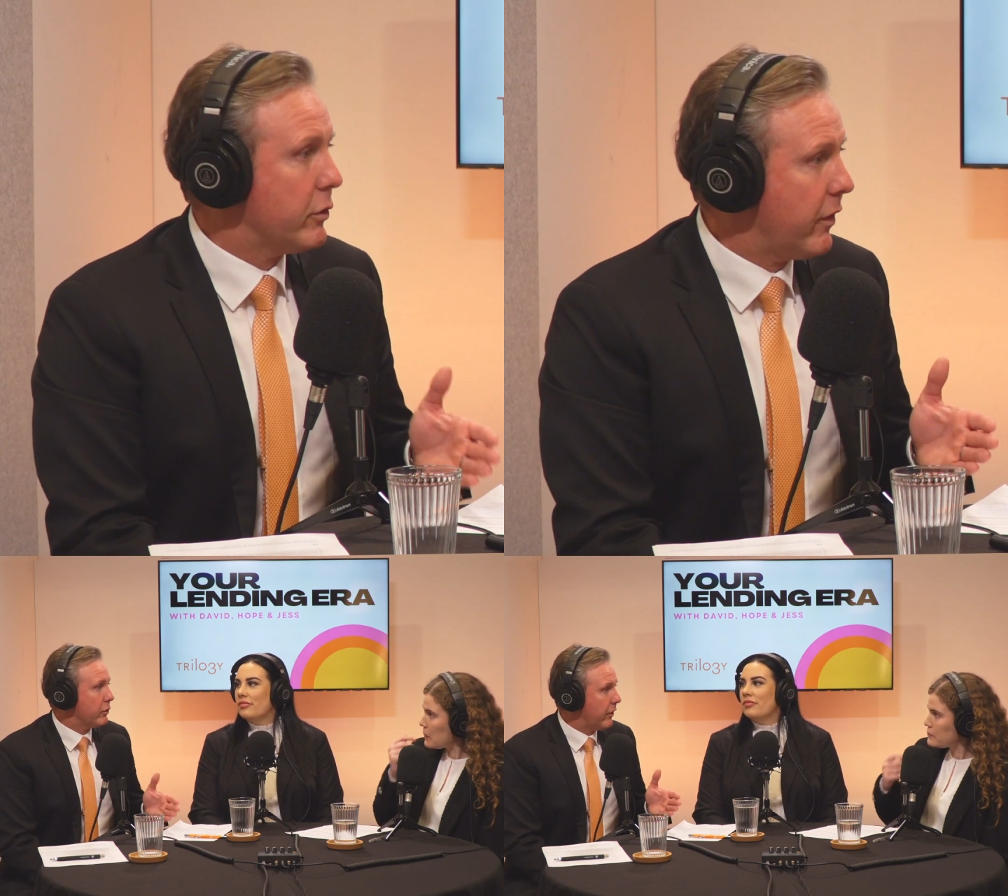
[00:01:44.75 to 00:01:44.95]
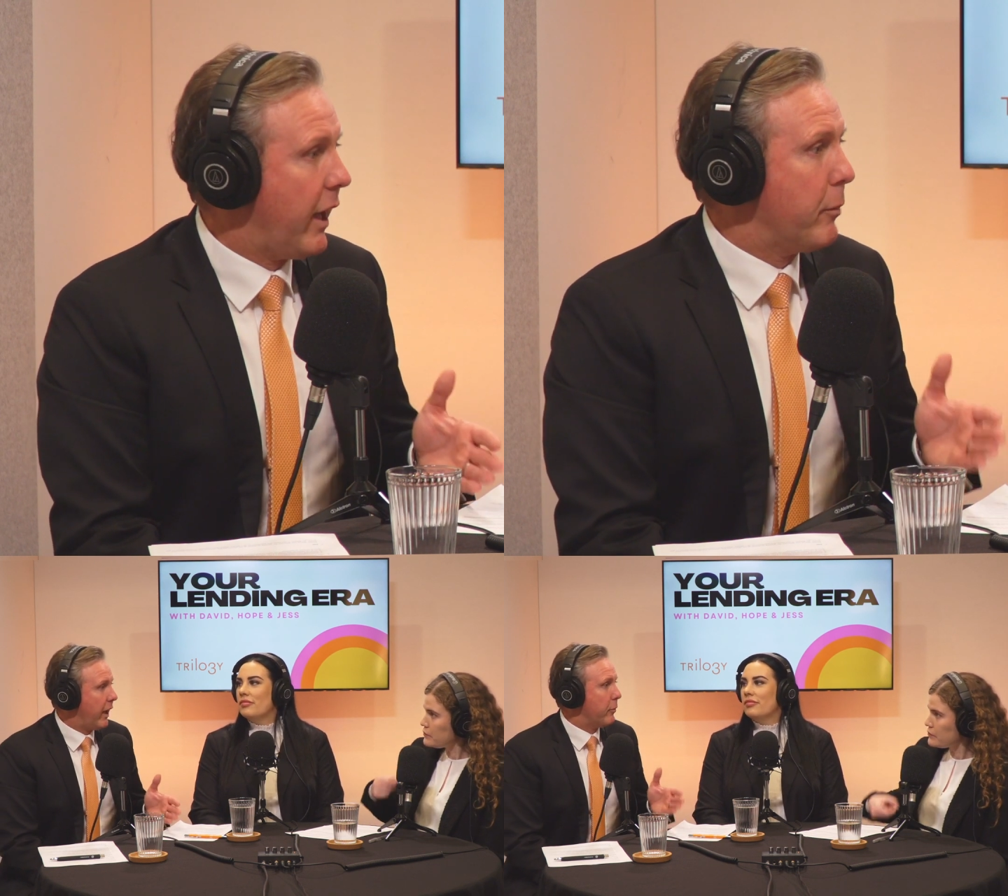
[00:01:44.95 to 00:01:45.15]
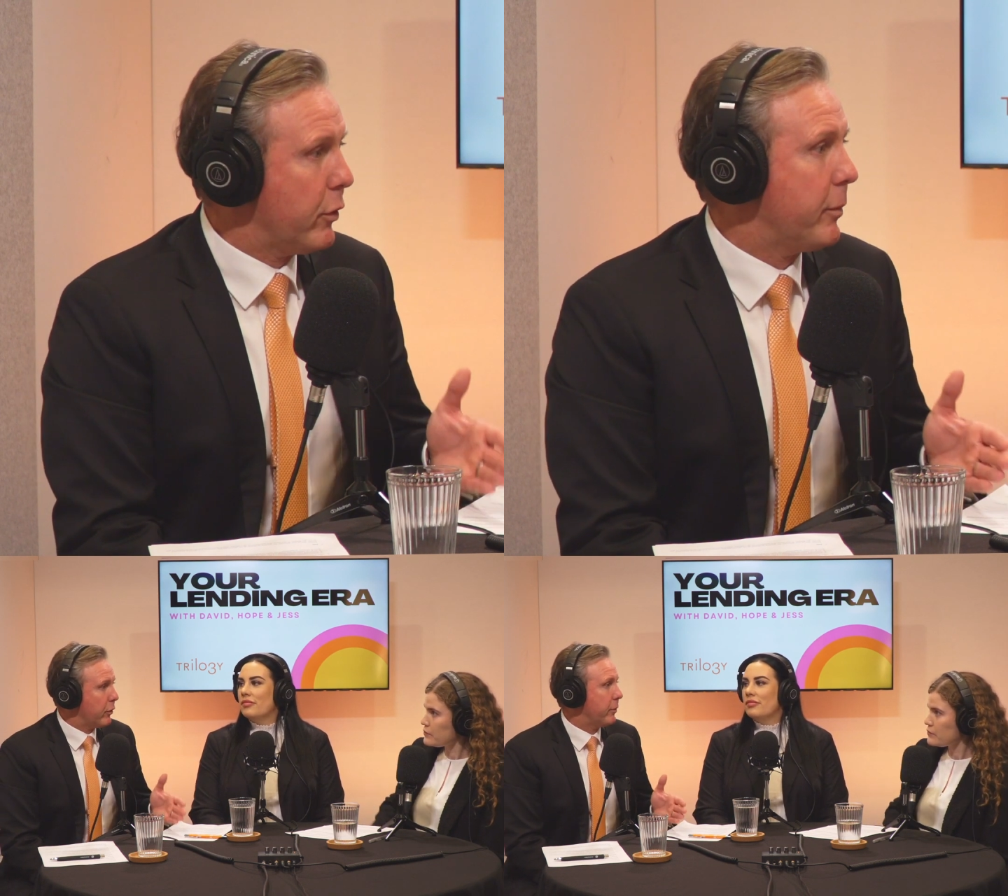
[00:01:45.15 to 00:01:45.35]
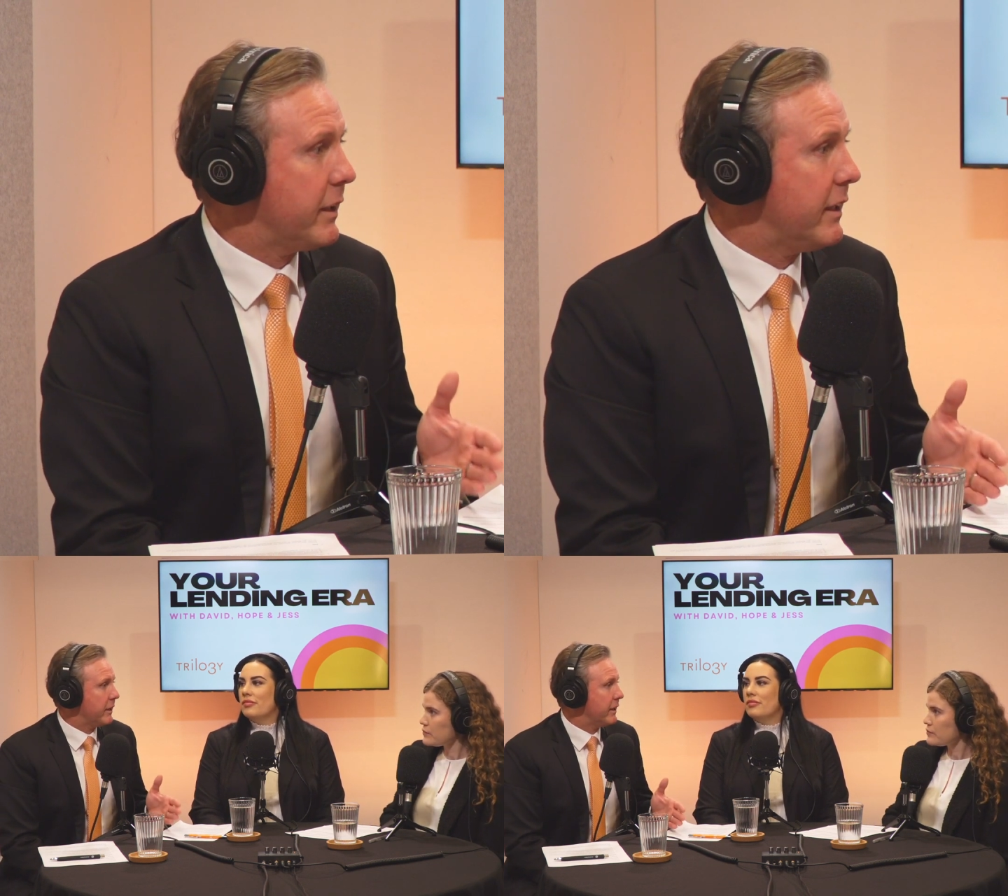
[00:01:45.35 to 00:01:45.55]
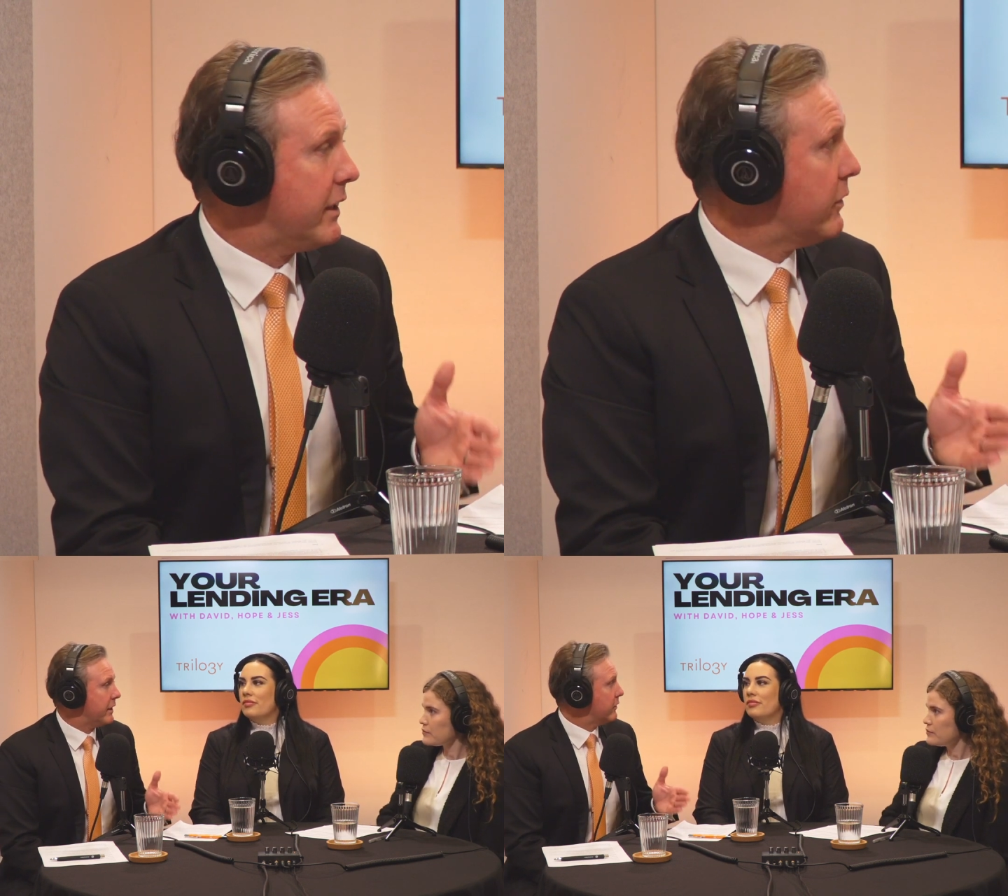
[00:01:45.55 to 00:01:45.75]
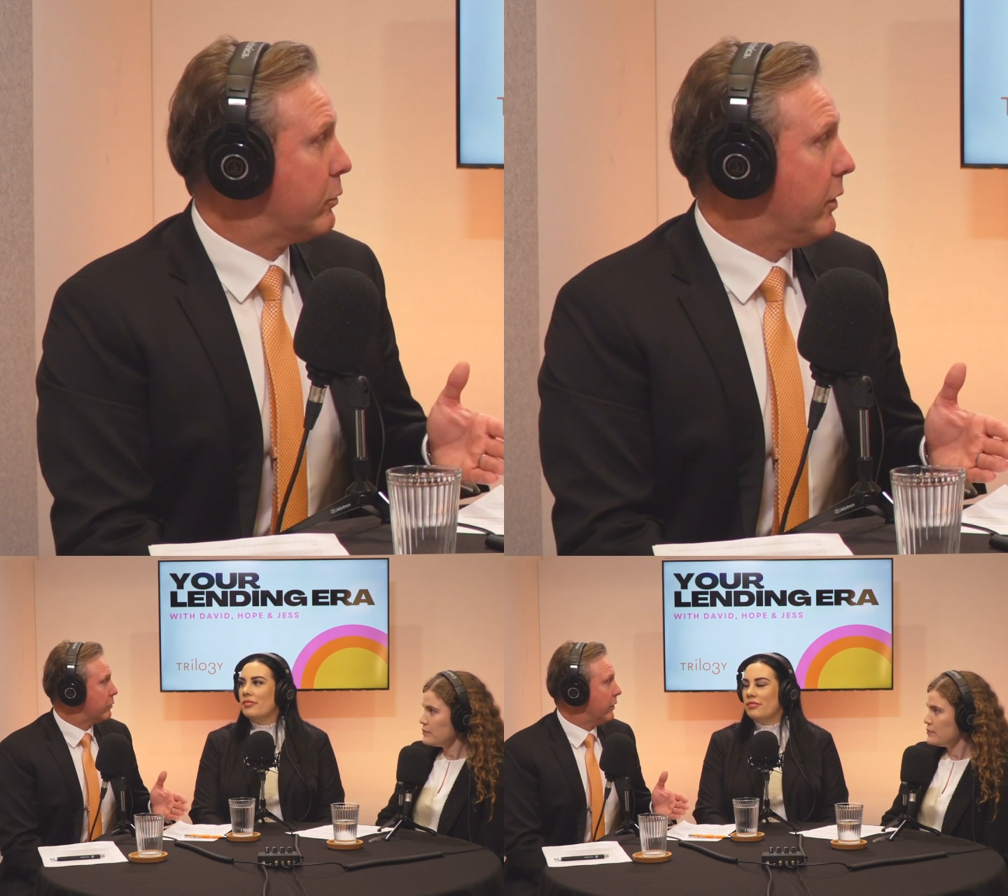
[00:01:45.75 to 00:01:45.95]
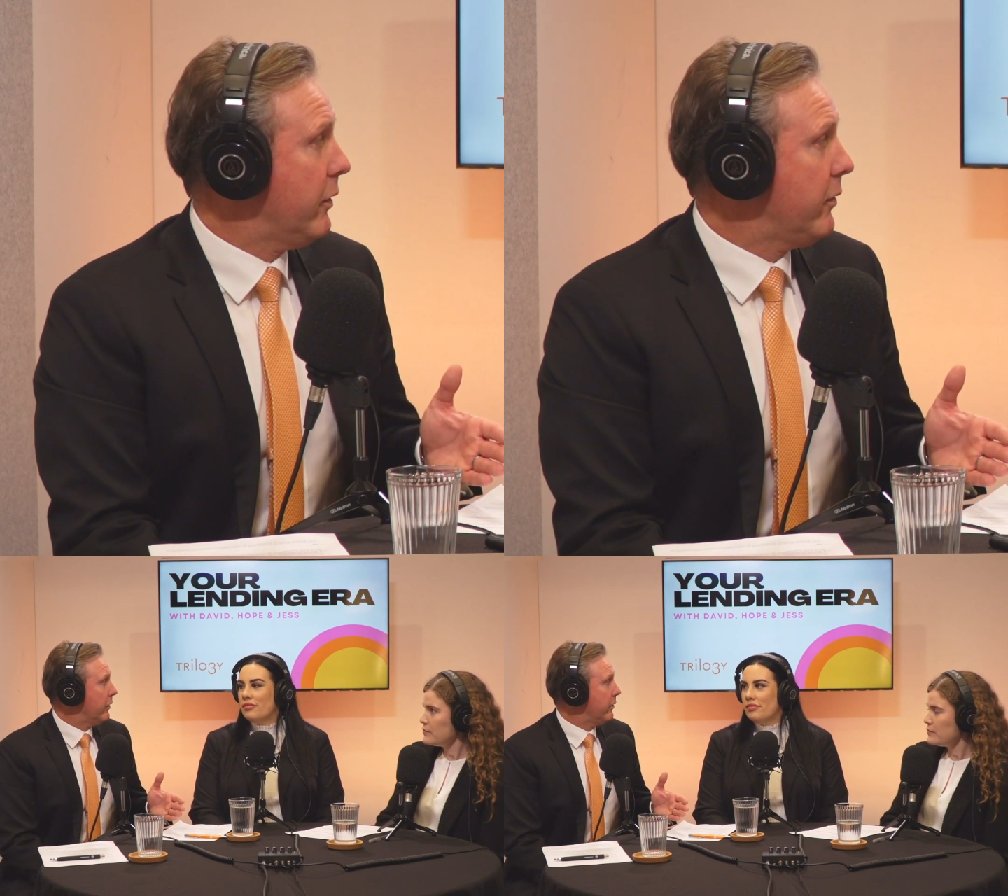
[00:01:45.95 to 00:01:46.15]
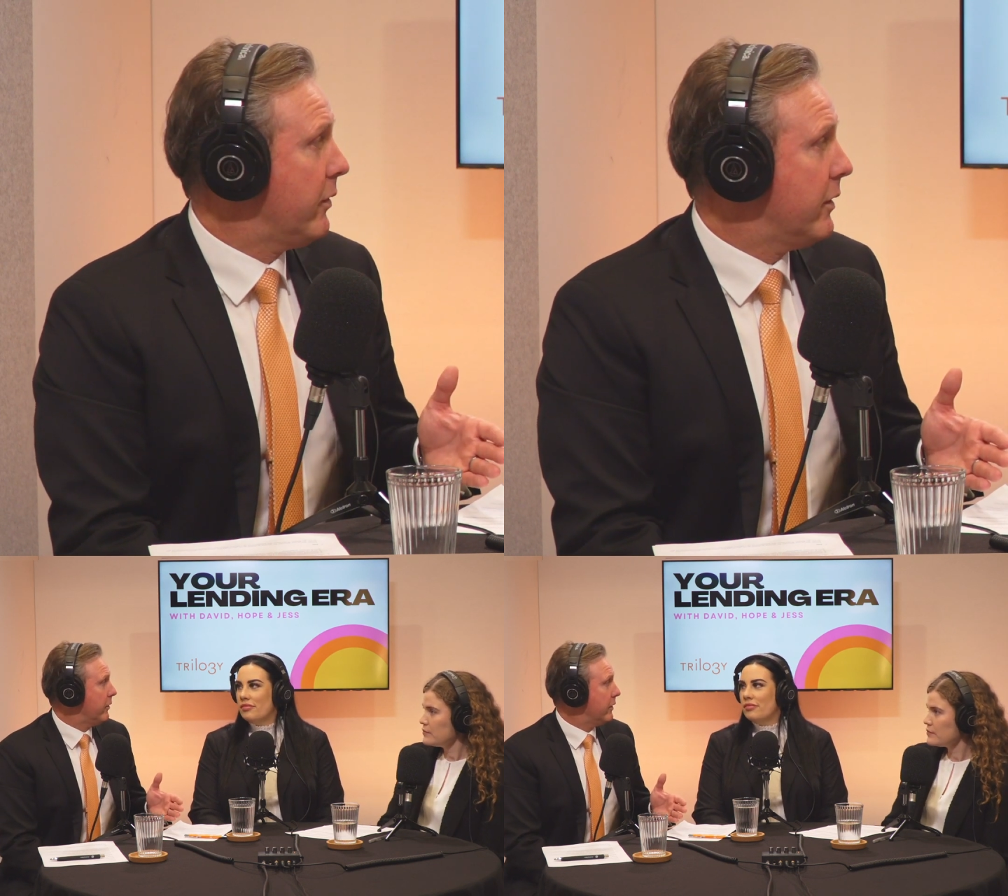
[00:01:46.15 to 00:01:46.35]
that property is
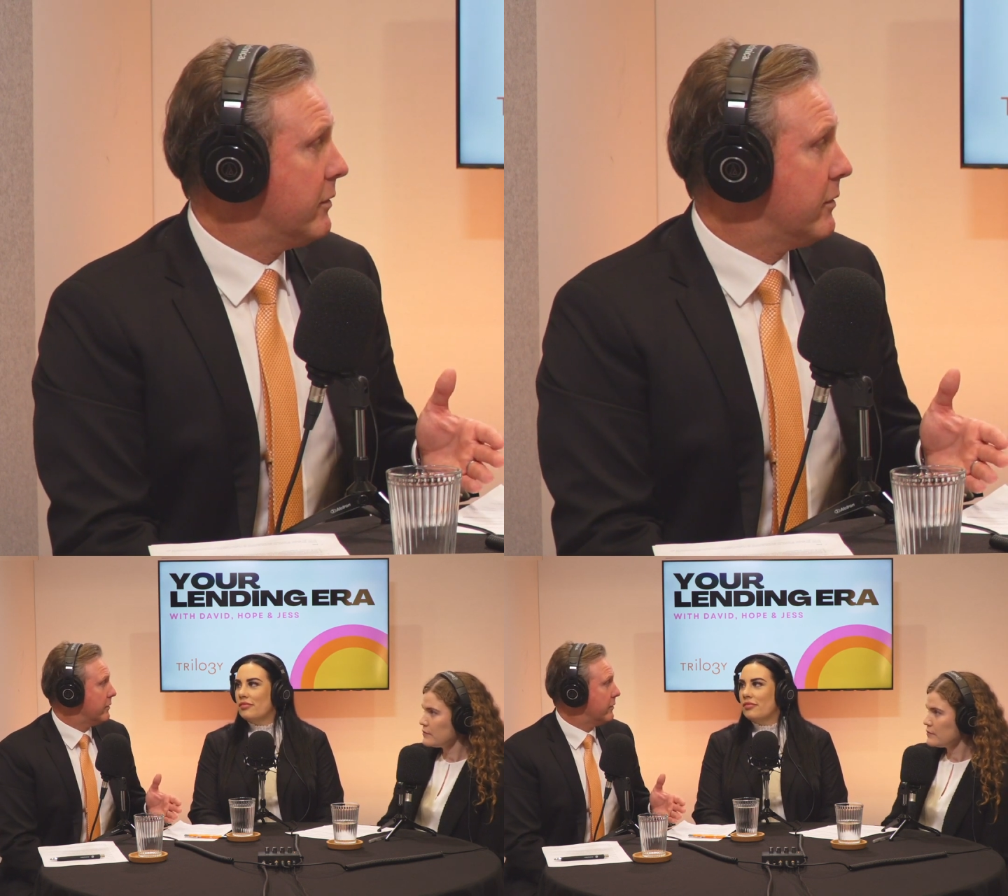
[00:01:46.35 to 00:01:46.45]
worth.